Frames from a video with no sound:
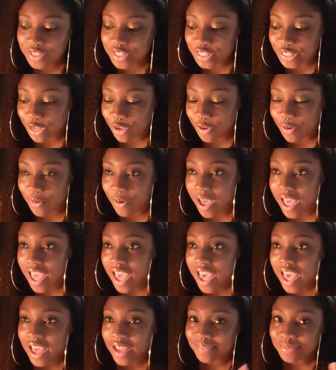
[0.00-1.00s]
So
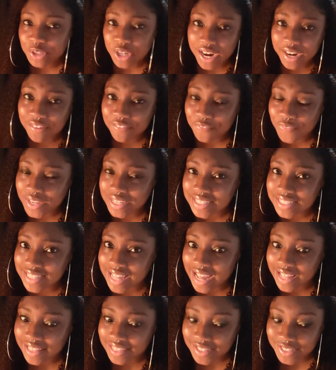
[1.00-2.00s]
I'm trying to fix
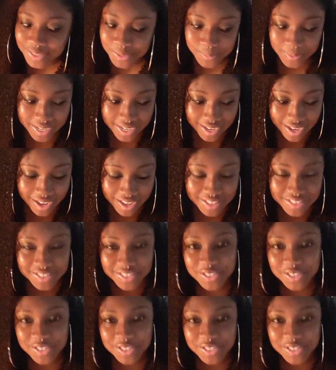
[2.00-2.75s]
that this weekend.